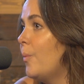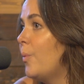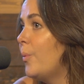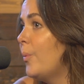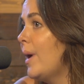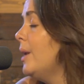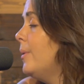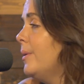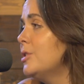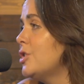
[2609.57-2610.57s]
right
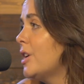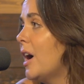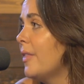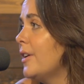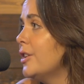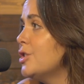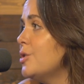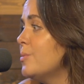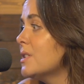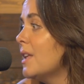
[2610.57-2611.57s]
away when she got there,
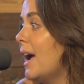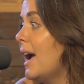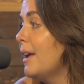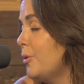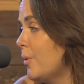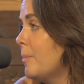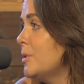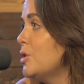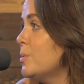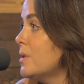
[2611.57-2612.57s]
she was like, I threw up,
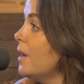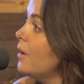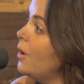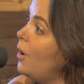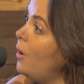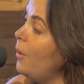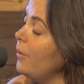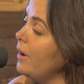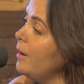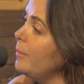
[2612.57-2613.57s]
and she was like,
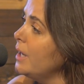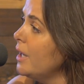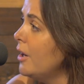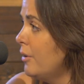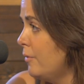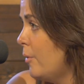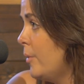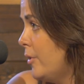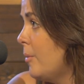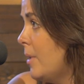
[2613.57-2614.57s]
okay, I'm going to get on the phone with your